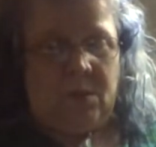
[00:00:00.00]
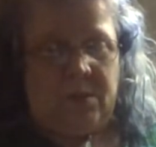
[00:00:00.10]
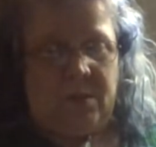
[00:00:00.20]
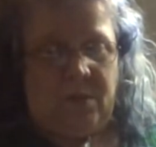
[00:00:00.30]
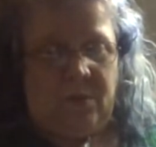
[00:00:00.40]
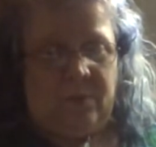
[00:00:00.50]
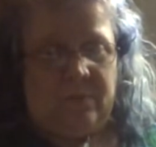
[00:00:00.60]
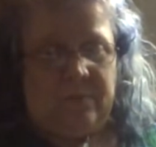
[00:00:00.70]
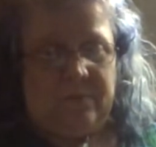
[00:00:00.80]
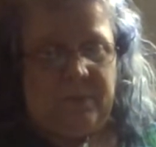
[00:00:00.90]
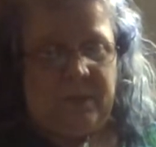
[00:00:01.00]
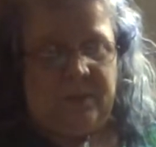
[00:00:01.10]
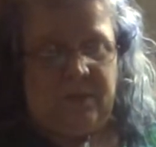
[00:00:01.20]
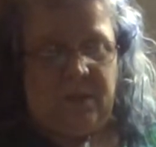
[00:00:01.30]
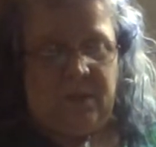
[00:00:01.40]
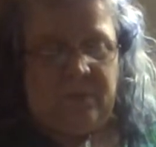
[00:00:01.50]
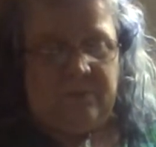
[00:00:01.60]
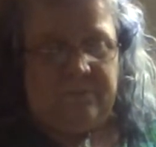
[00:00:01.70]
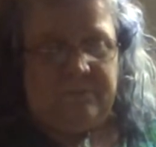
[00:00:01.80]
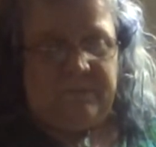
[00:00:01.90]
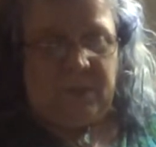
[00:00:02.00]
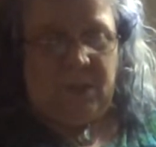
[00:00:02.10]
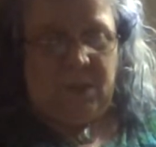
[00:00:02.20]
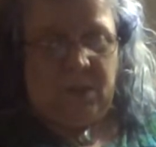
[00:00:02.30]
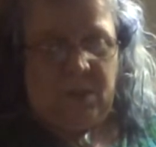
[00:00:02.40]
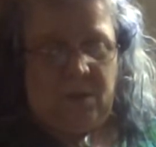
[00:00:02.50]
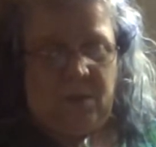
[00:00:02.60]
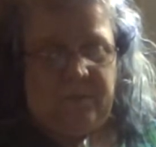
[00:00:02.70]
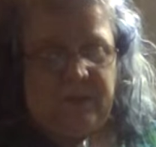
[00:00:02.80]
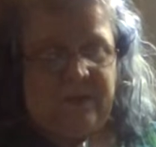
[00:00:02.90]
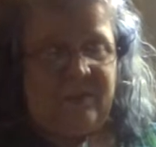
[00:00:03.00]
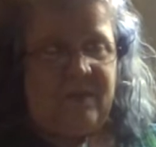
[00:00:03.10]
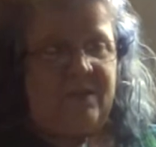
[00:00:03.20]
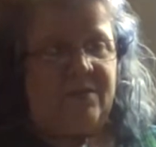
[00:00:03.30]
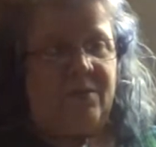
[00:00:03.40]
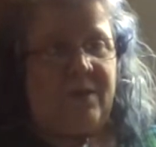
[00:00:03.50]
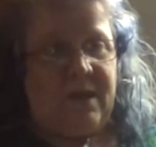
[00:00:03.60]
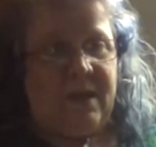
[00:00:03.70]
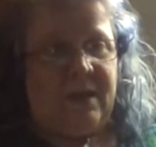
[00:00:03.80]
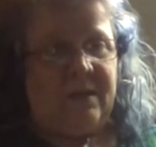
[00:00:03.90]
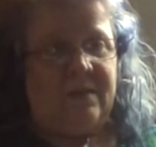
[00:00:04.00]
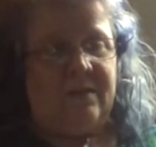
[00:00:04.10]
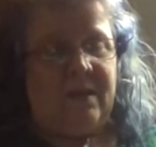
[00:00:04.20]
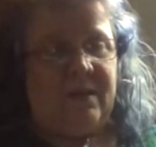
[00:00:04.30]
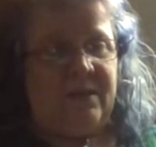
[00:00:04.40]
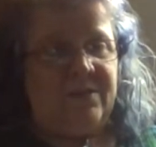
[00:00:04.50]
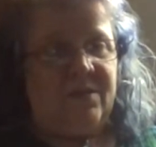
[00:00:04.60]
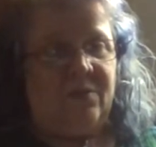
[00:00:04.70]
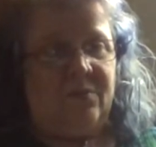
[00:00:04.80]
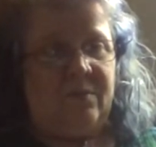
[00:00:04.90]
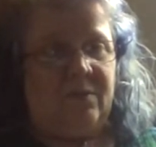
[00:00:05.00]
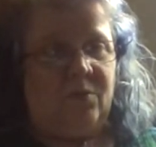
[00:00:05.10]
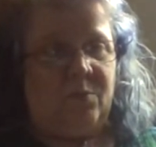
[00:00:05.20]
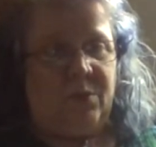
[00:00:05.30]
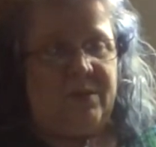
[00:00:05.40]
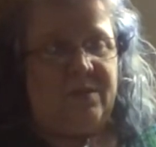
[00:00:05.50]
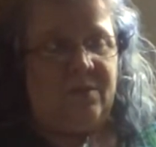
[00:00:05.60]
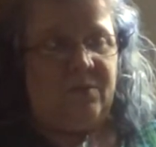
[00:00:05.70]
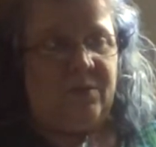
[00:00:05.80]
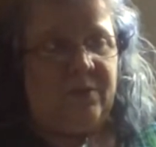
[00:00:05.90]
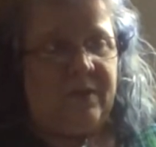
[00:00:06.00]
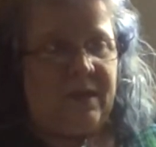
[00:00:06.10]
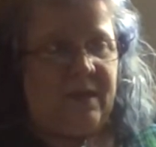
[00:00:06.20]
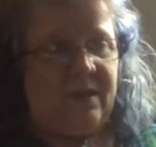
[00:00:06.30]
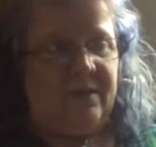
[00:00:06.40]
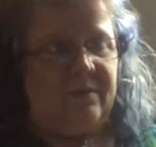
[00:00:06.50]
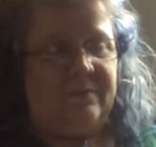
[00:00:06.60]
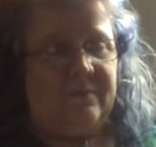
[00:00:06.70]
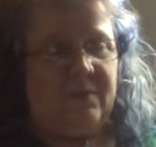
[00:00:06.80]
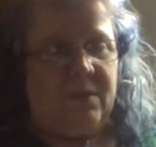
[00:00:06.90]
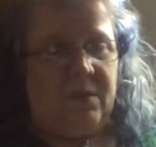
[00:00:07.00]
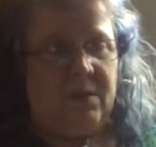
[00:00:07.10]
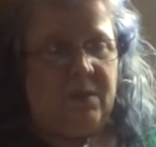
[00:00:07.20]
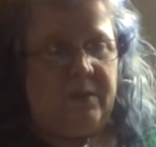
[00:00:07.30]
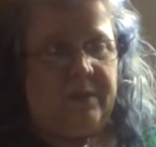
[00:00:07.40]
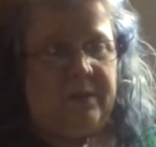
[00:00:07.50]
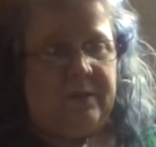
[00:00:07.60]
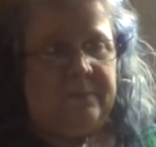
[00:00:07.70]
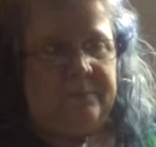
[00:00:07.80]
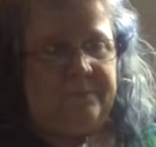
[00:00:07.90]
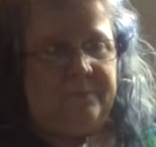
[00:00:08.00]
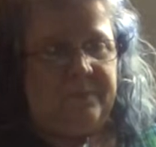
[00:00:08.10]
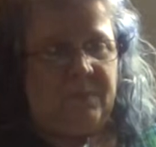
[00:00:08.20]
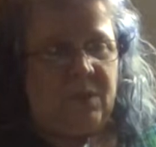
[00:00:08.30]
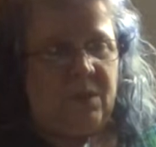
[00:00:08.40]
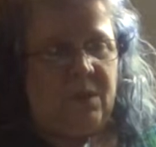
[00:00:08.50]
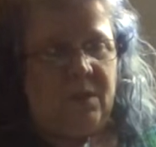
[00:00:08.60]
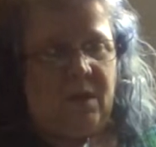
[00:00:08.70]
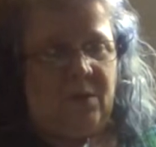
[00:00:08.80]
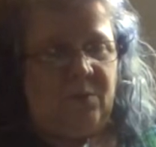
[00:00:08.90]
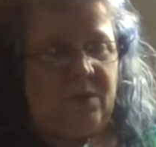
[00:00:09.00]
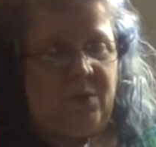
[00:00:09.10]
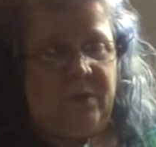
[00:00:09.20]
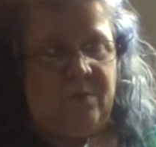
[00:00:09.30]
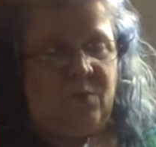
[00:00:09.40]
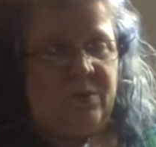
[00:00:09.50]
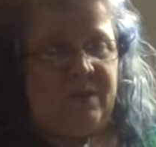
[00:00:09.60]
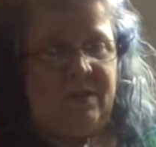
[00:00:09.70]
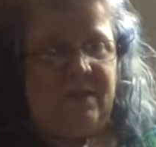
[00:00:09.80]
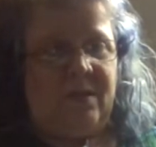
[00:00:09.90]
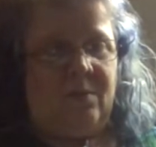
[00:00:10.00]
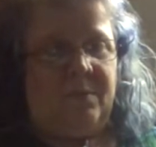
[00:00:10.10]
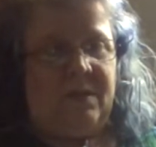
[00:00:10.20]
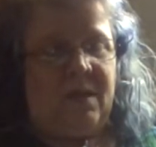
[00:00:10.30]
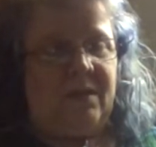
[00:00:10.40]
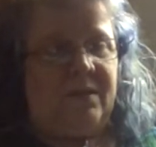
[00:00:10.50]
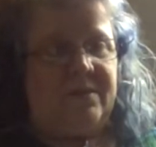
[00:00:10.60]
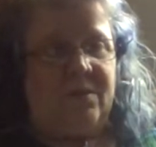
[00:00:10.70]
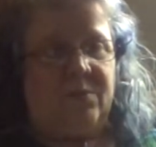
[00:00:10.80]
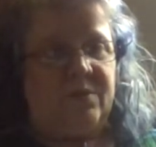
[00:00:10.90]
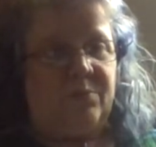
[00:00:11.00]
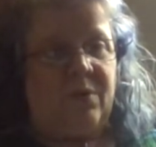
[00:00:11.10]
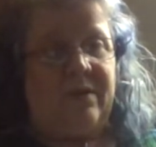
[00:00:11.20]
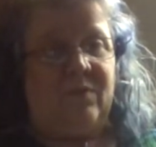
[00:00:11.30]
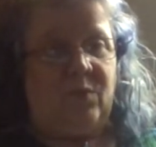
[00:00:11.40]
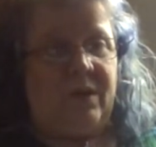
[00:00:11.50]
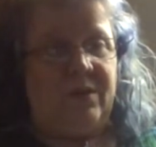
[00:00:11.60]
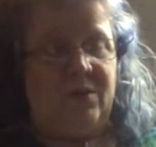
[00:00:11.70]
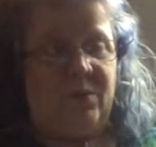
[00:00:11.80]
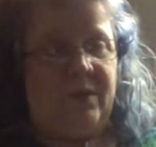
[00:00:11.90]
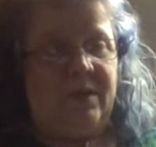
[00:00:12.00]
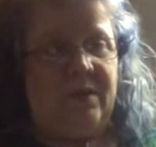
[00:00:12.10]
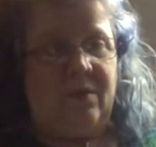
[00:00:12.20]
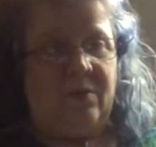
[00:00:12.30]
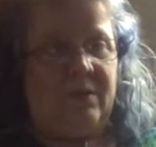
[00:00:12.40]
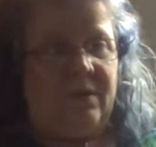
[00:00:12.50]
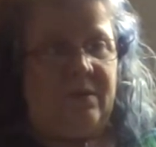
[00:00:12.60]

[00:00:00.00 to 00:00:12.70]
so, but you know, hopefully everything's okay. And, and he's still, the little boy's still doing okay. And, um, I would go into more detail, but not unless there was a private way to do it, or